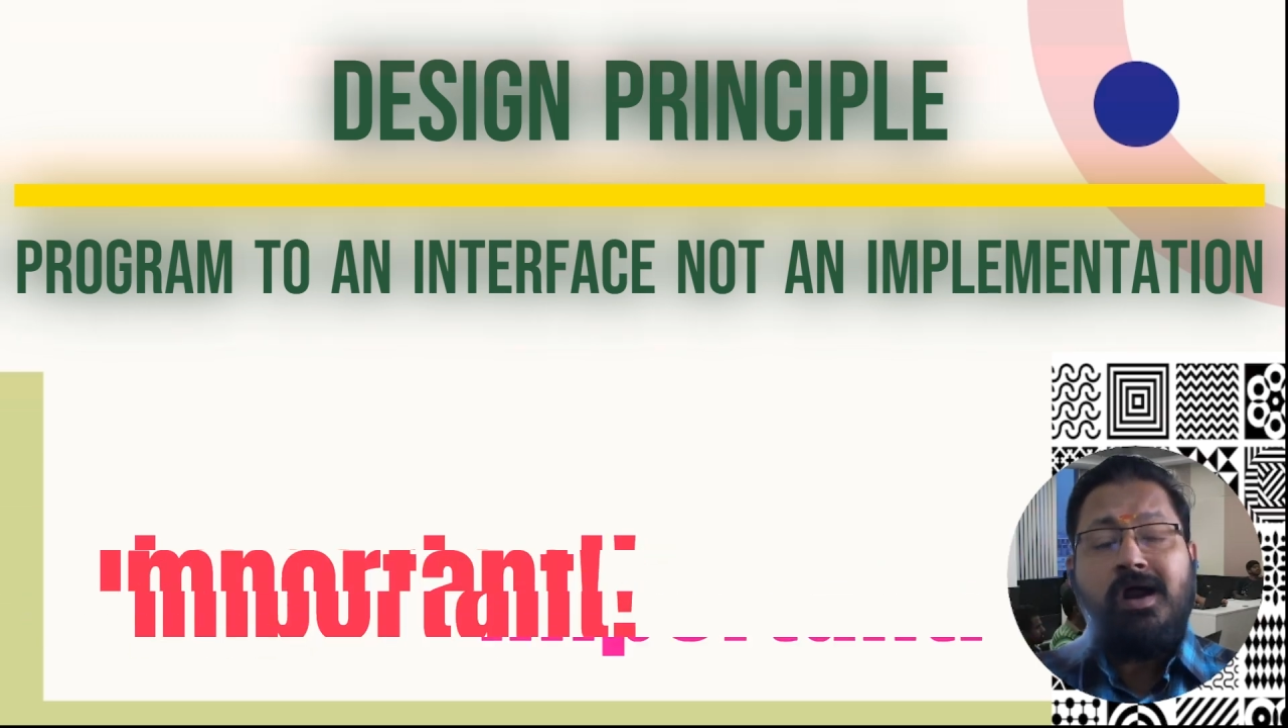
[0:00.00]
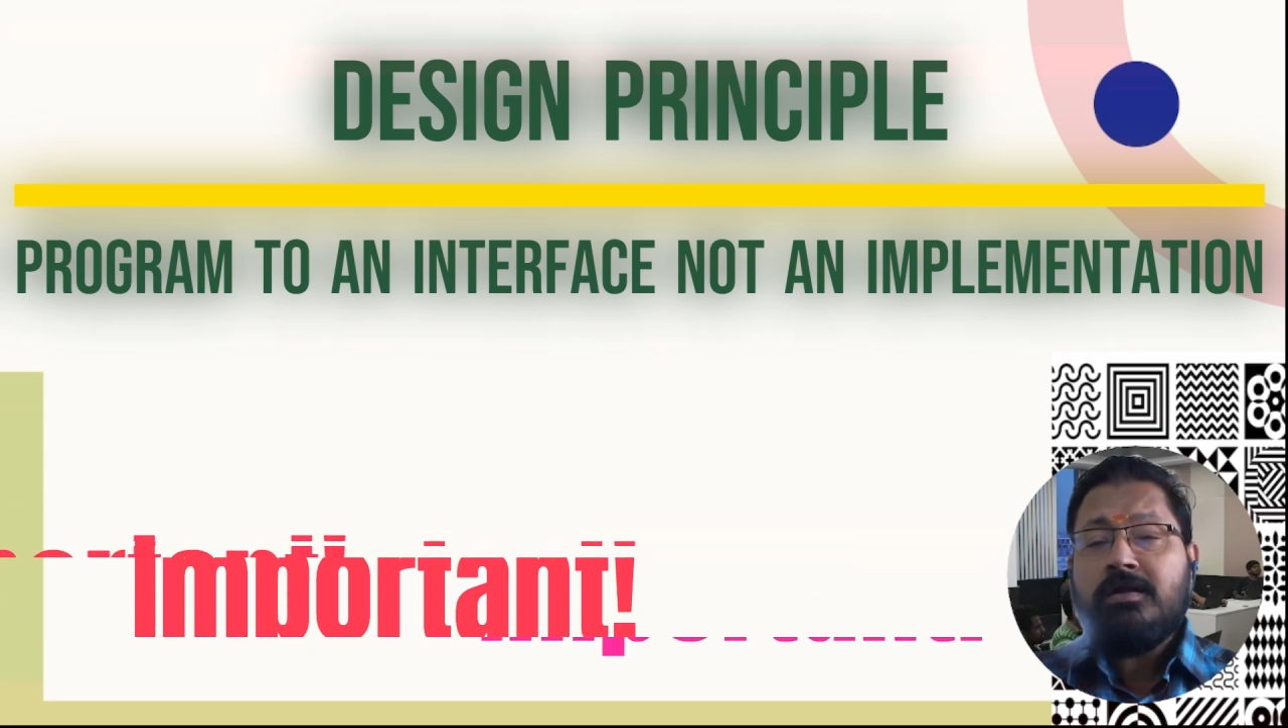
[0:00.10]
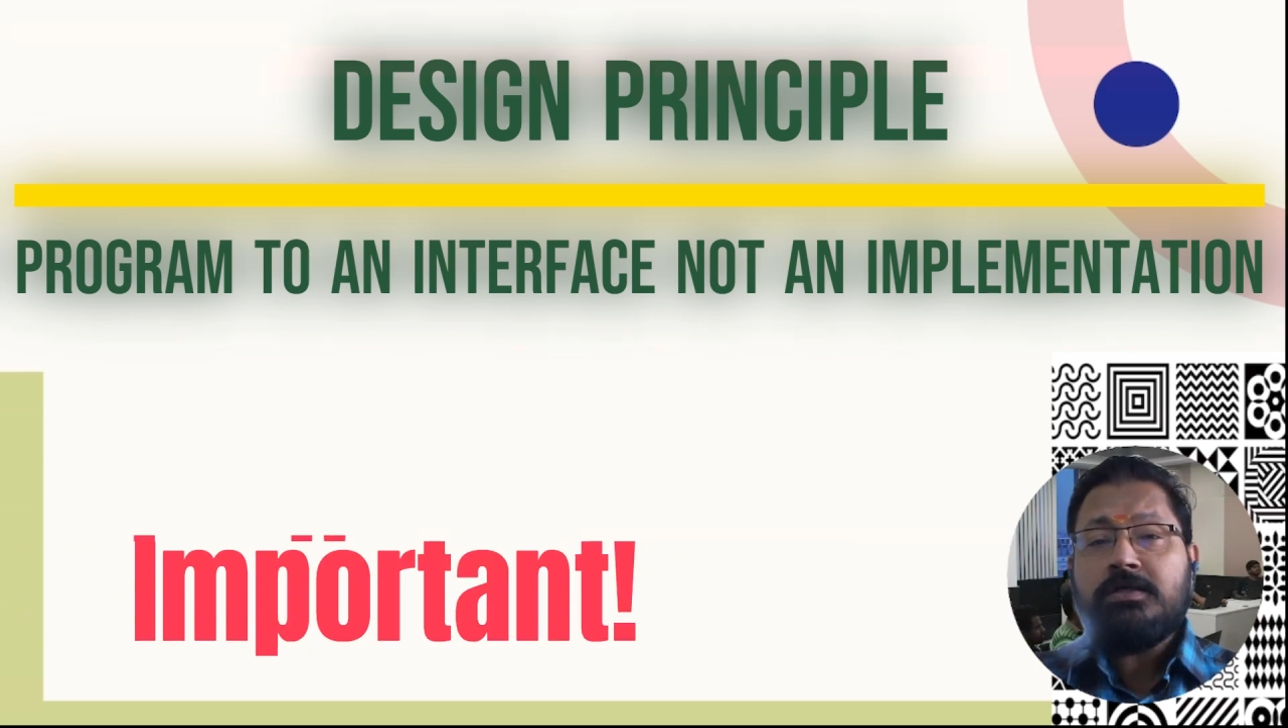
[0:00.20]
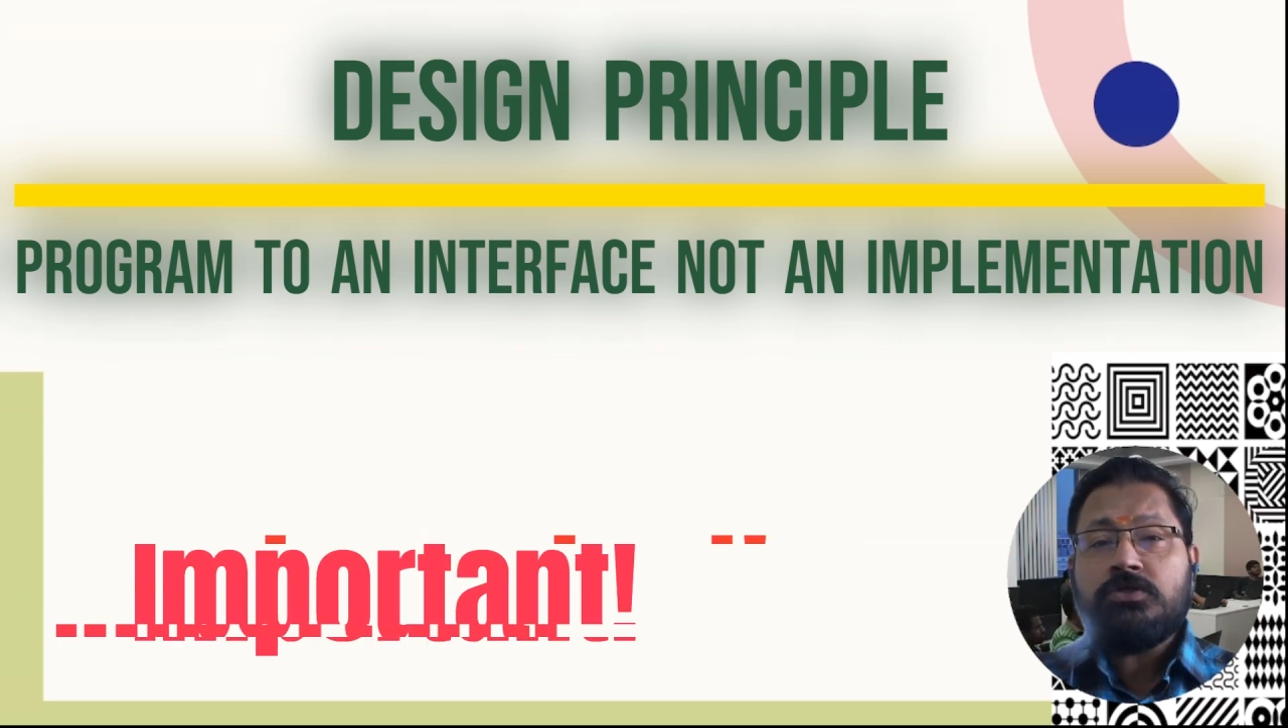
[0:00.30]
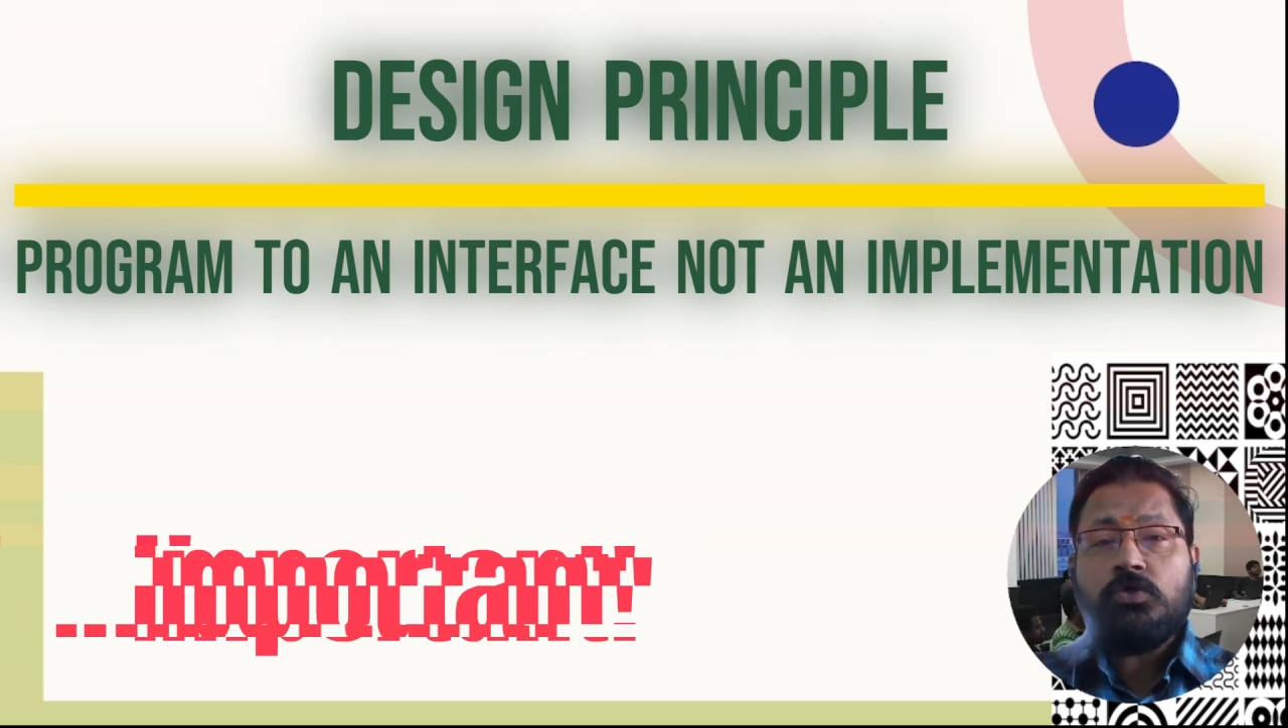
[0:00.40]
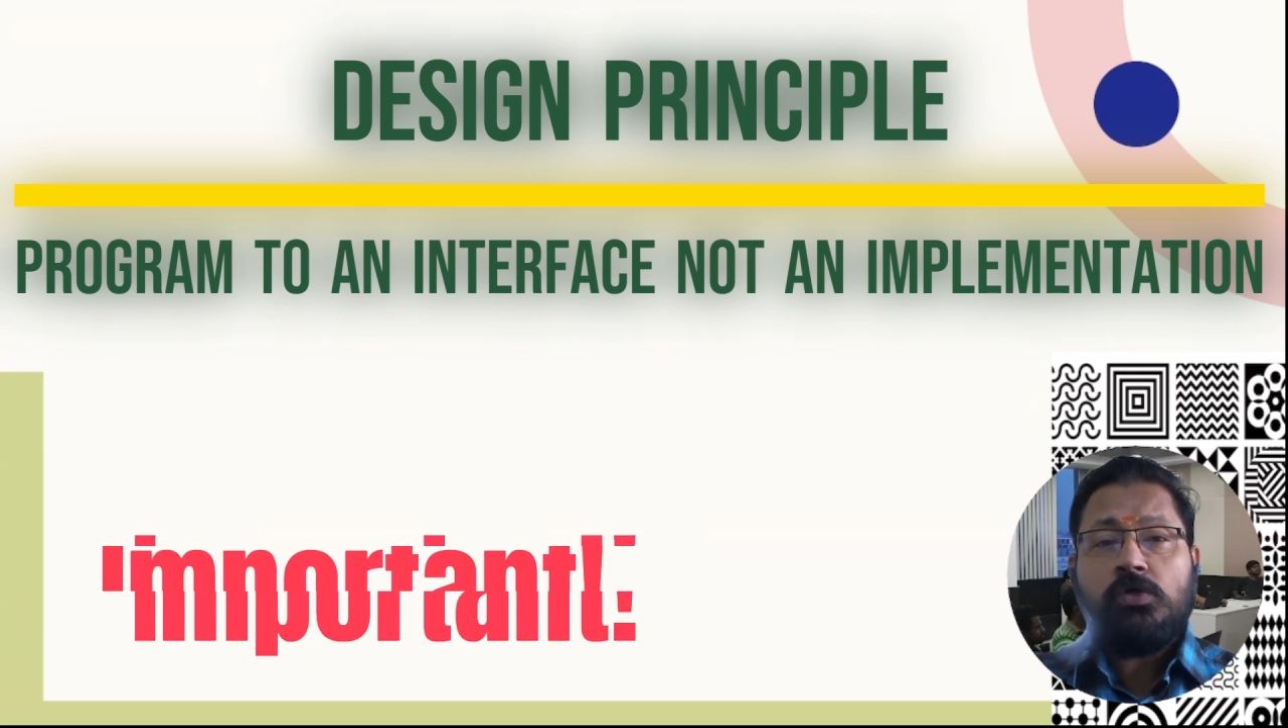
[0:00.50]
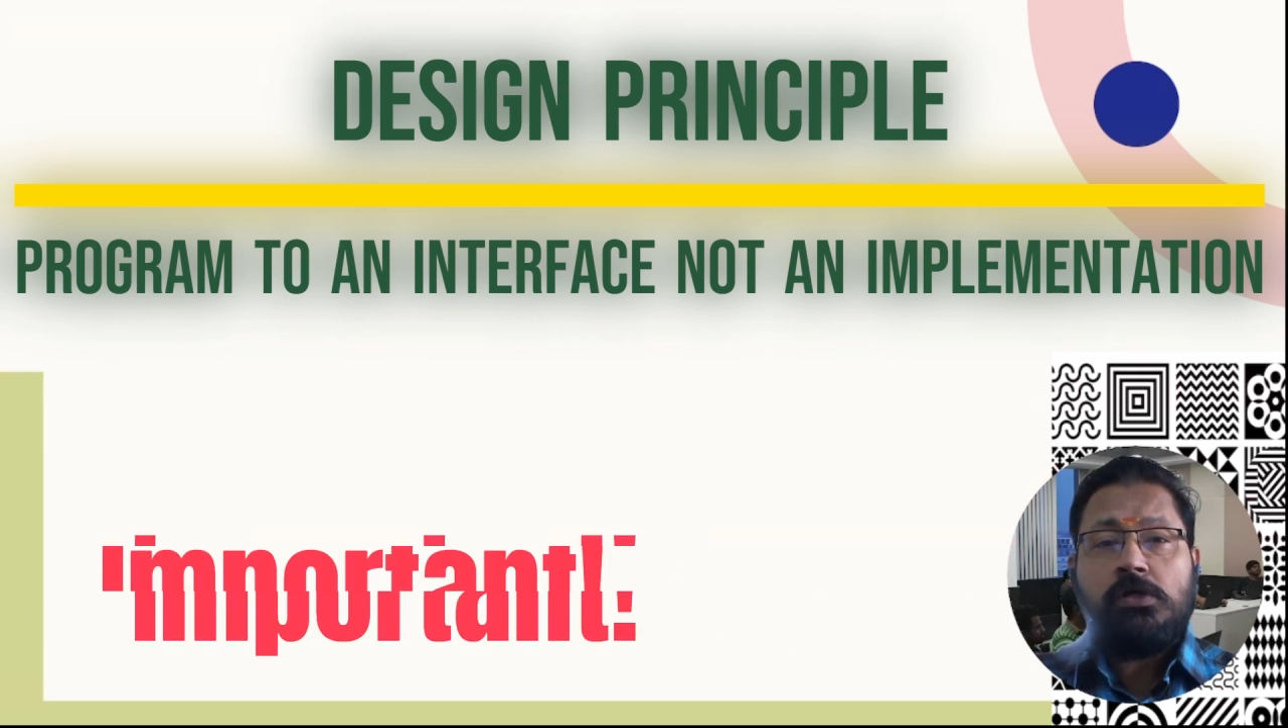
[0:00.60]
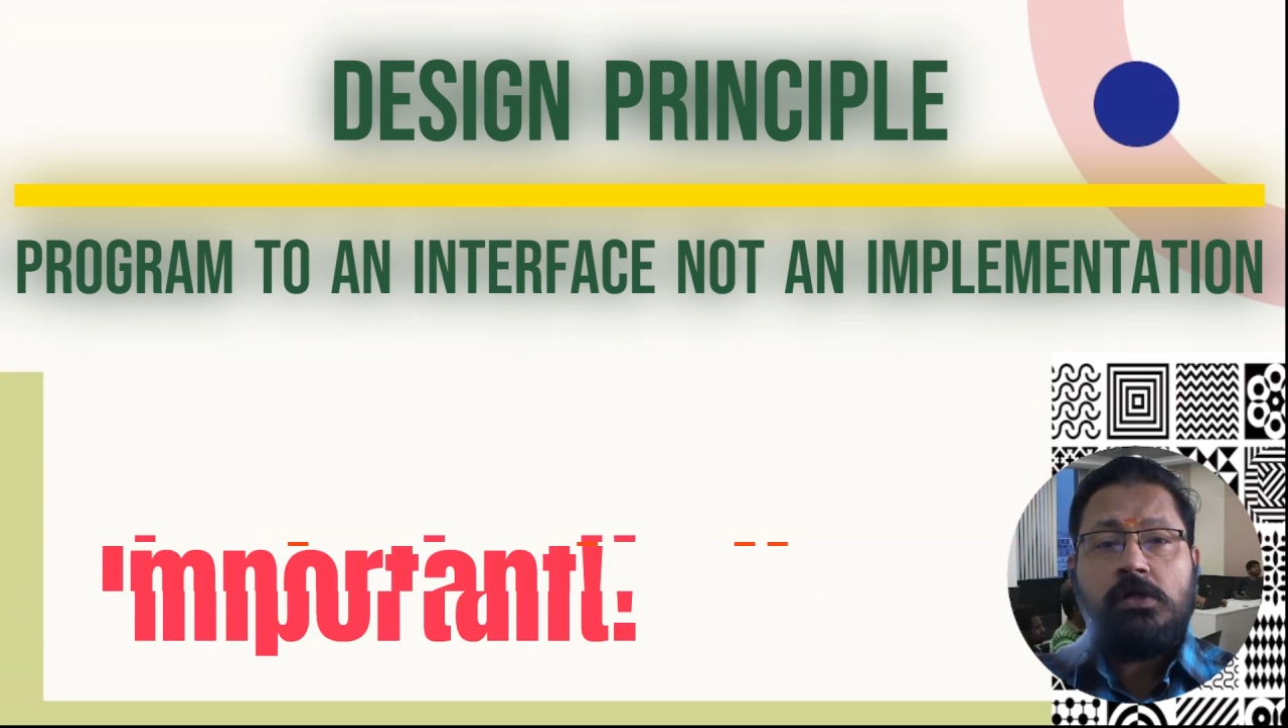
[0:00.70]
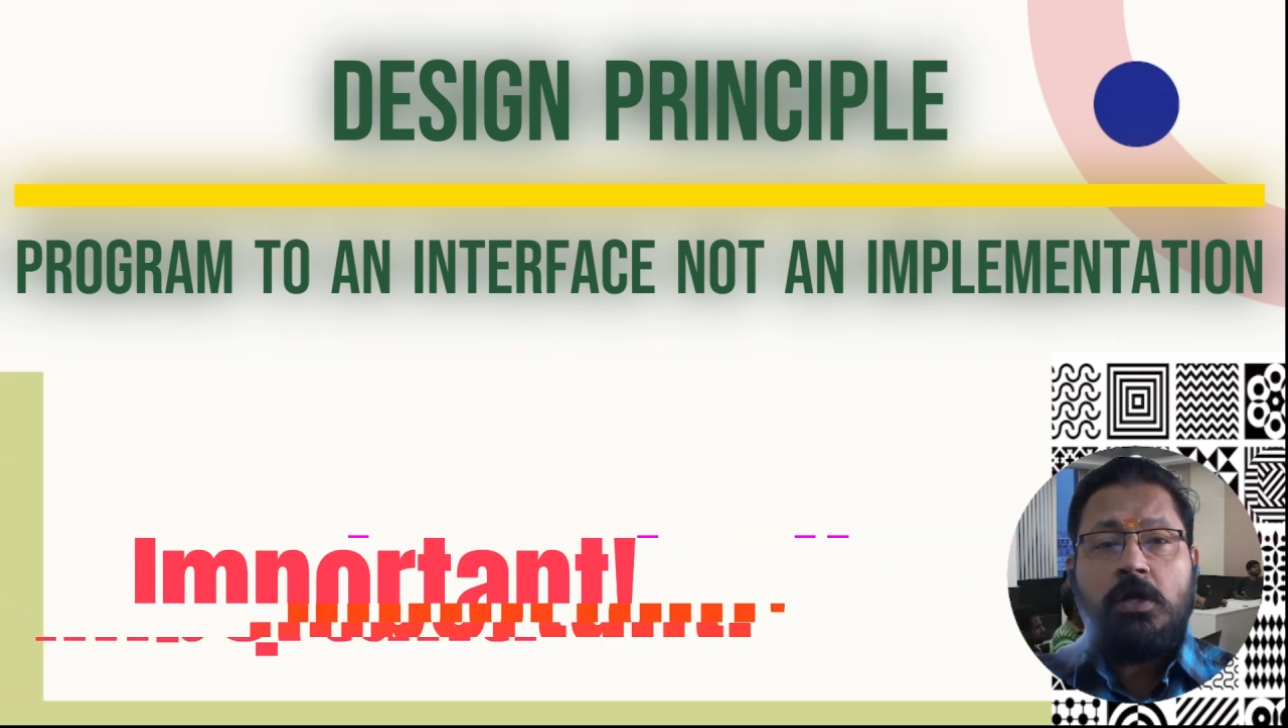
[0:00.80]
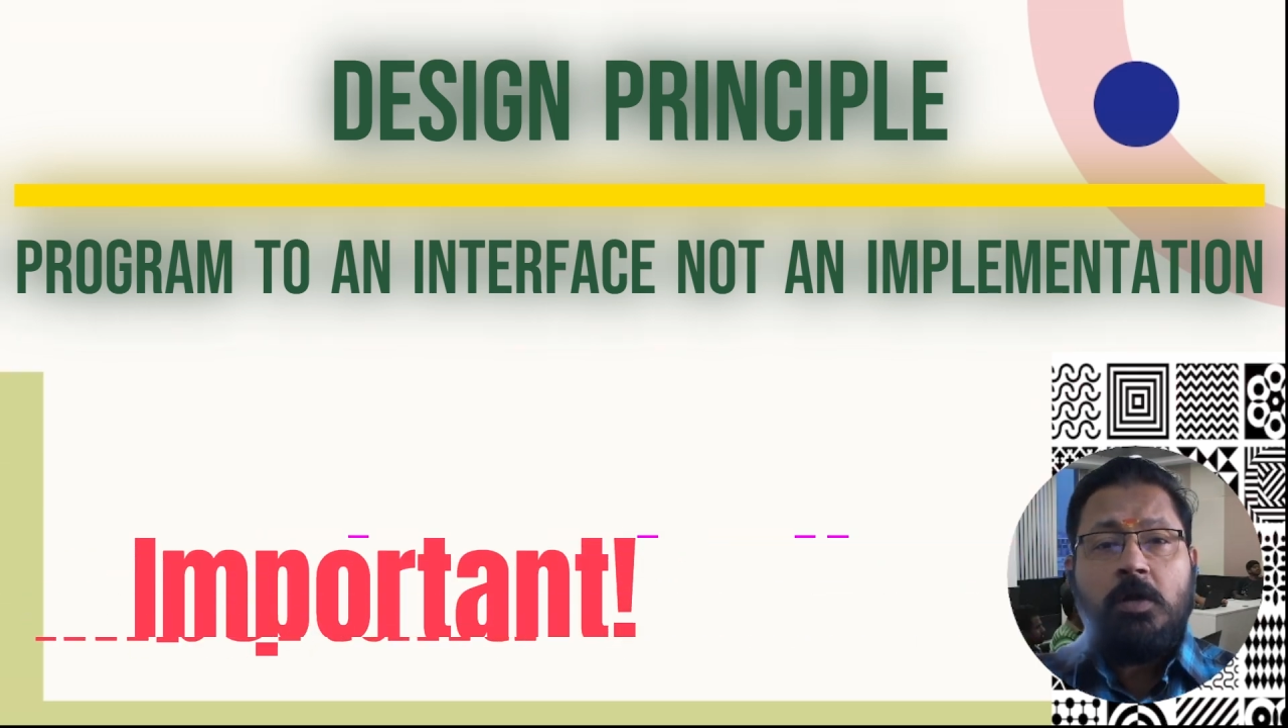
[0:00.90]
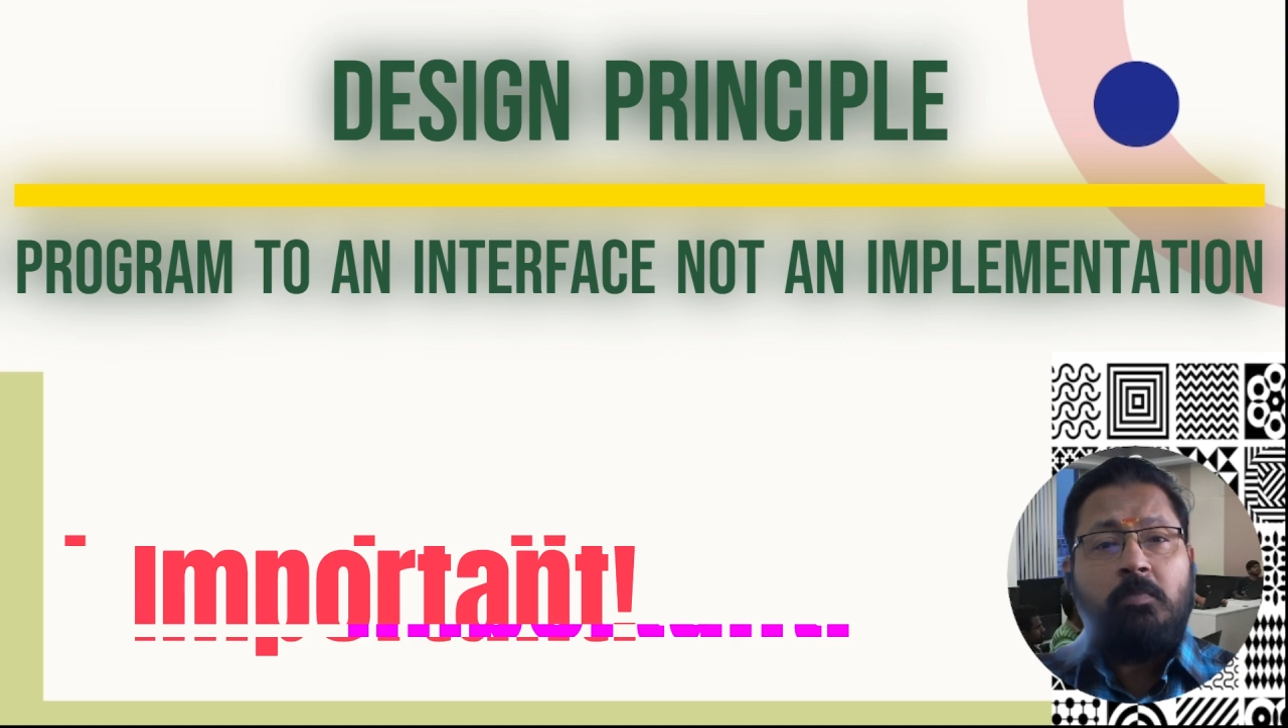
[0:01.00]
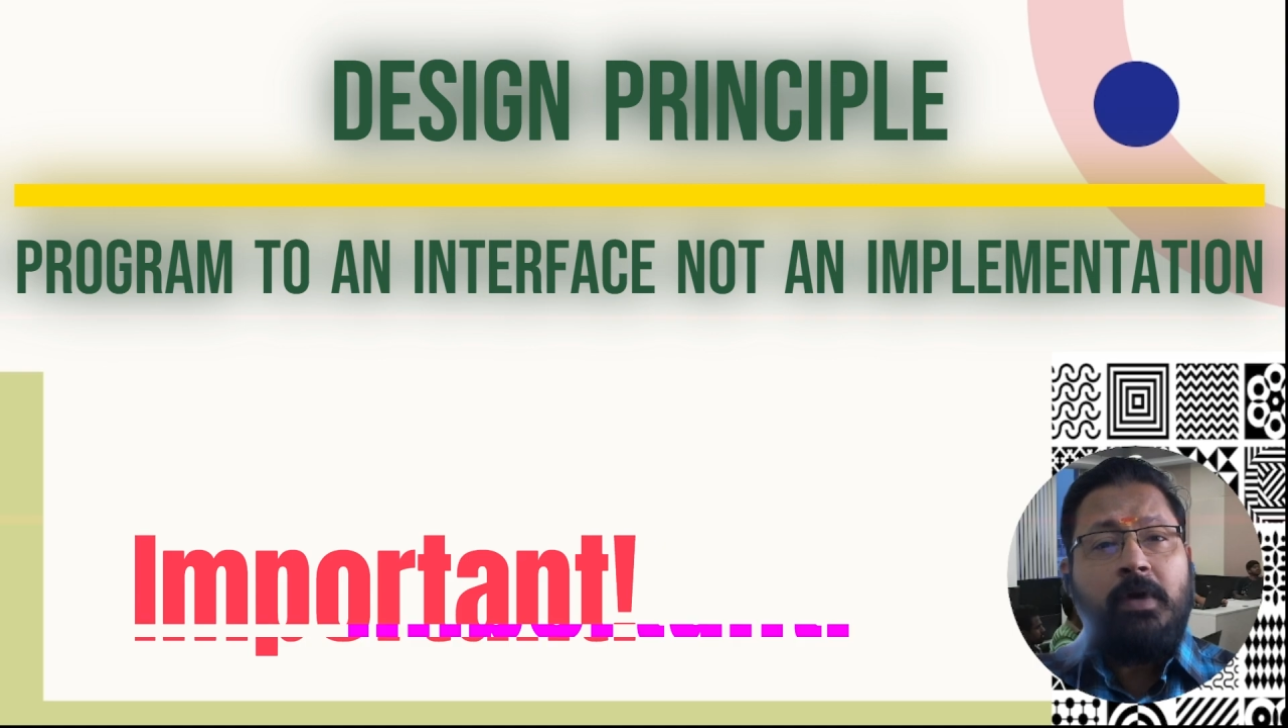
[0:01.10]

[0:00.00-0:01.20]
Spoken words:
understood